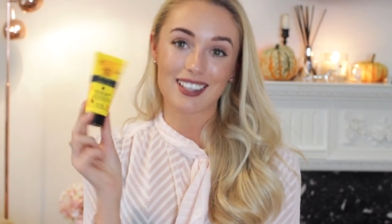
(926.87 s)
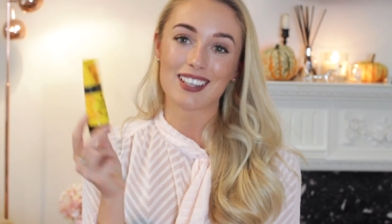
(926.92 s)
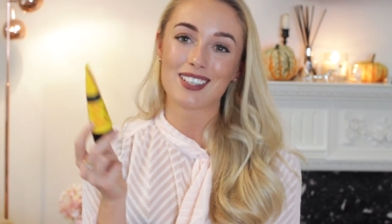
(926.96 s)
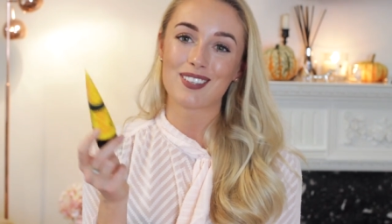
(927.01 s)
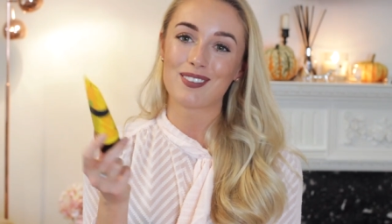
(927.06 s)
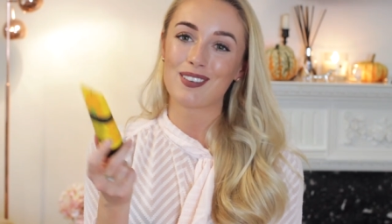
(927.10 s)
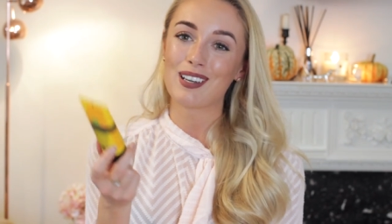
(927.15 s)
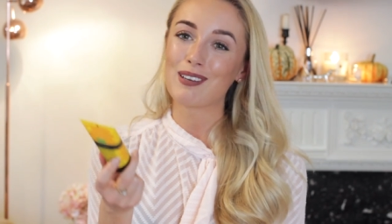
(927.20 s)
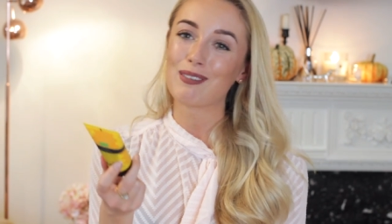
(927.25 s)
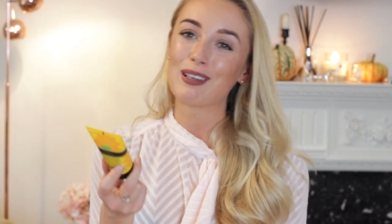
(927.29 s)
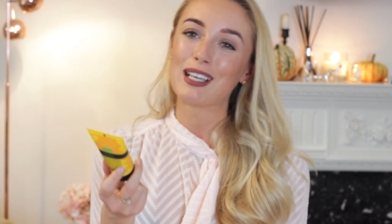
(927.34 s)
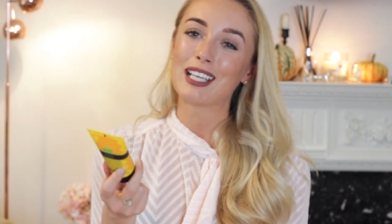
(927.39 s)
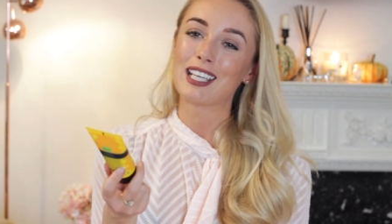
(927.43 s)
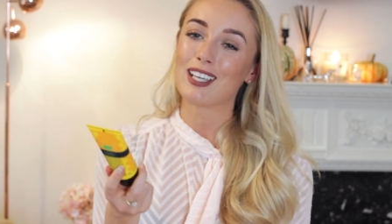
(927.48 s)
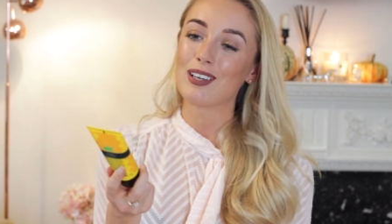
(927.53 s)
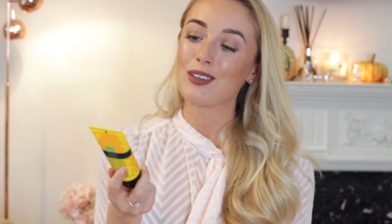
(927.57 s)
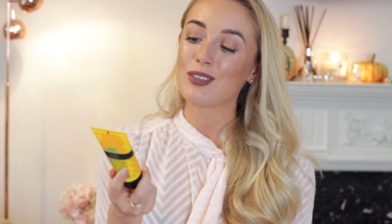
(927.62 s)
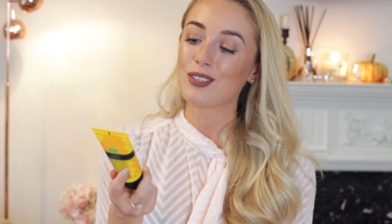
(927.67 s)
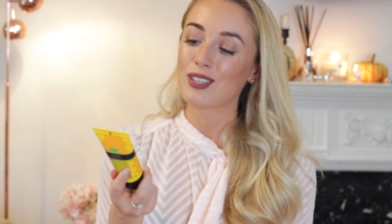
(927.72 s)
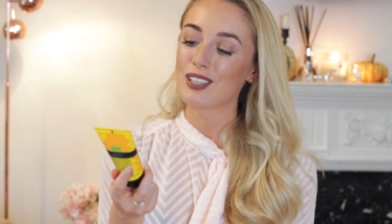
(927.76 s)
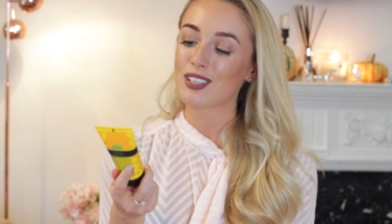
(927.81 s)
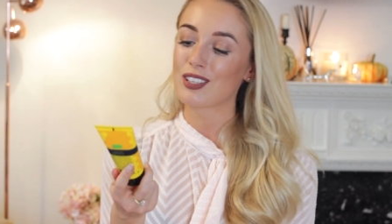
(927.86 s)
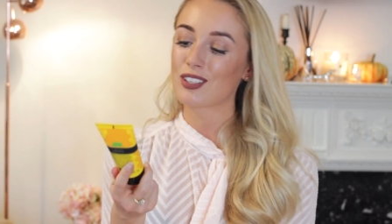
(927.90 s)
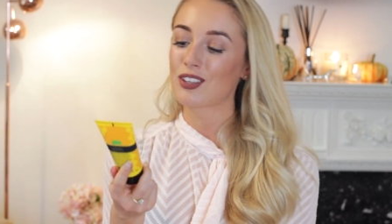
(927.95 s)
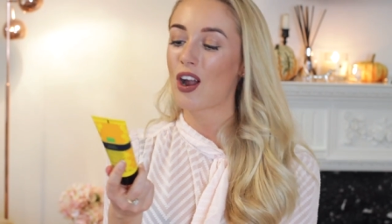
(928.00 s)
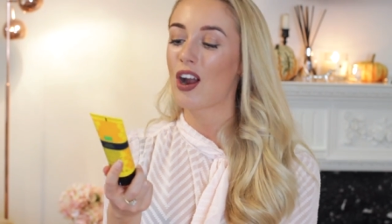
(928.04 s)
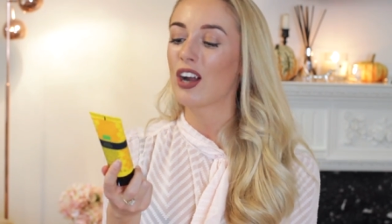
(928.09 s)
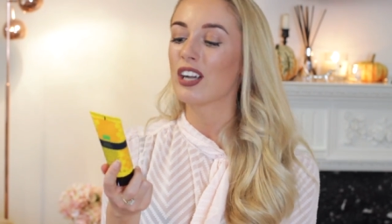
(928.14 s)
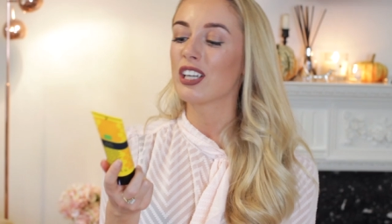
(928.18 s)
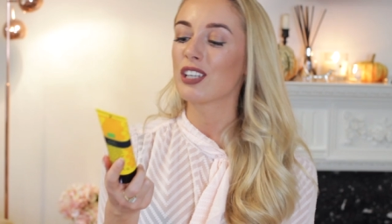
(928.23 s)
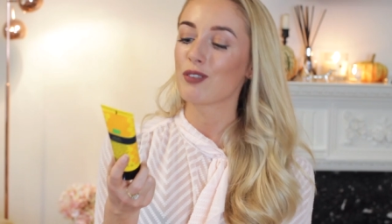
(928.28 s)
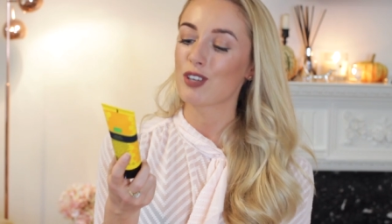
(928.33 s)
That's really really cute. So this is
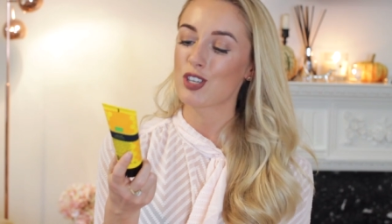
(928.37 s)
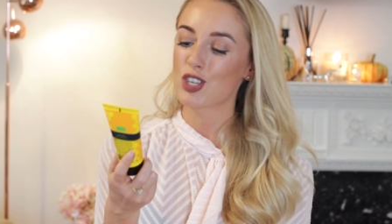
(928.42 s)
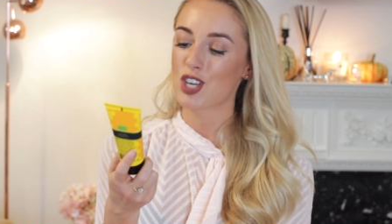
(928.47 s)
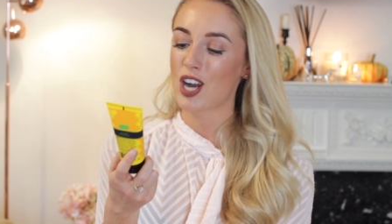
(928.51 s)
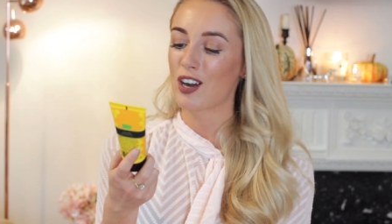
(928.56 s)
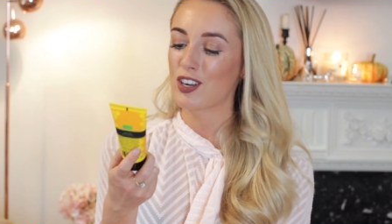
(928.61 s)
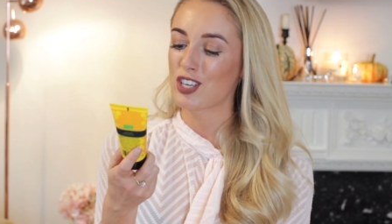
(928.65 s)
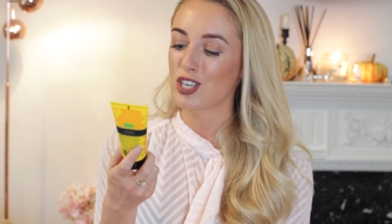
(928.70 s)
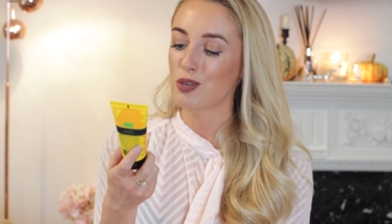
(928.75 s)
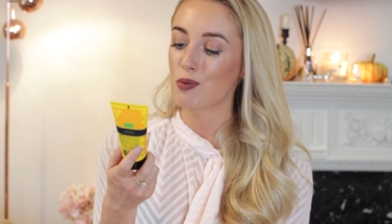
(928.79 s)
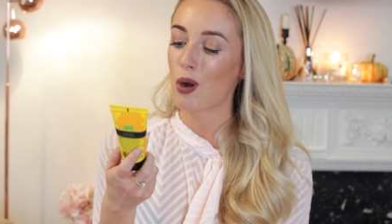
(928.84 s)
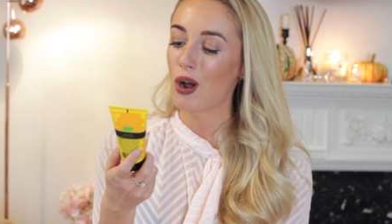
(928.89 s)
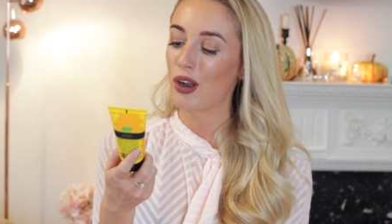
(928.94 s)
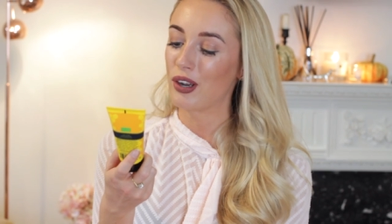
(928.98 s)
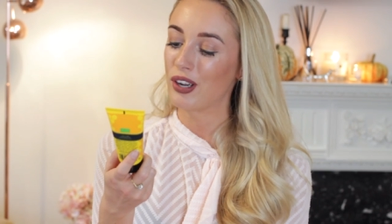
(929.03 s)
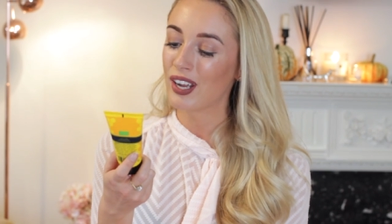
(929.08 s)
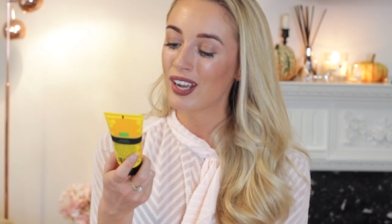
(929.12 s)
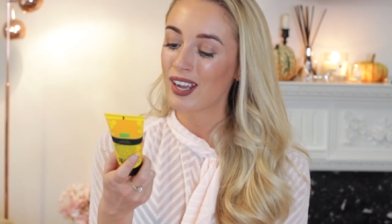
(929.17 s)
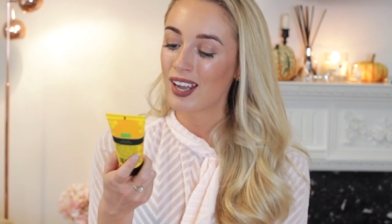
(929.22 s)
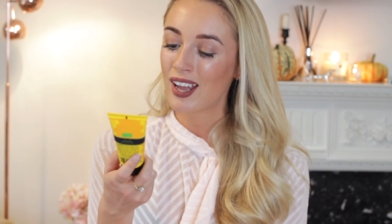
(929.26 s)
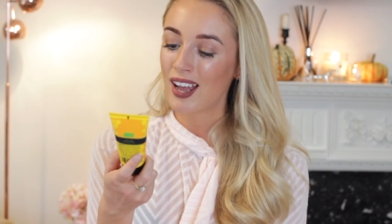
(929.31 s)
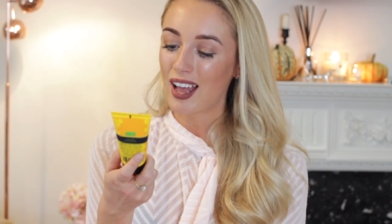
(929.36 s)
kind of a charity one.